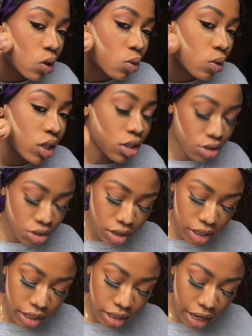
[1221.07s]
Really and
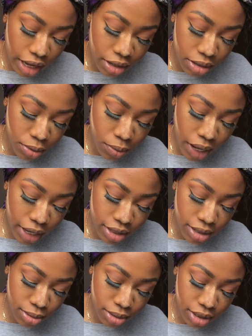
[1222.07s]
truly, I don't know why I
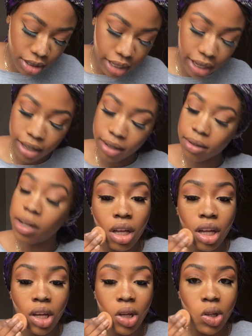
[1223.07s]
still do that.
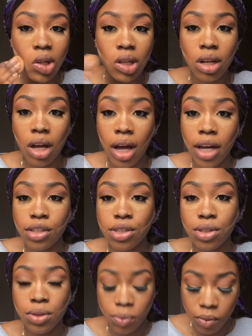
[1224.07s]
Hey, I
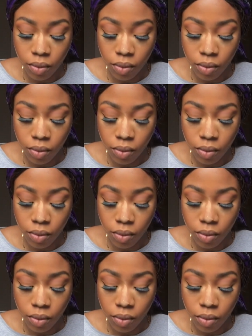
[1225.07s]
do.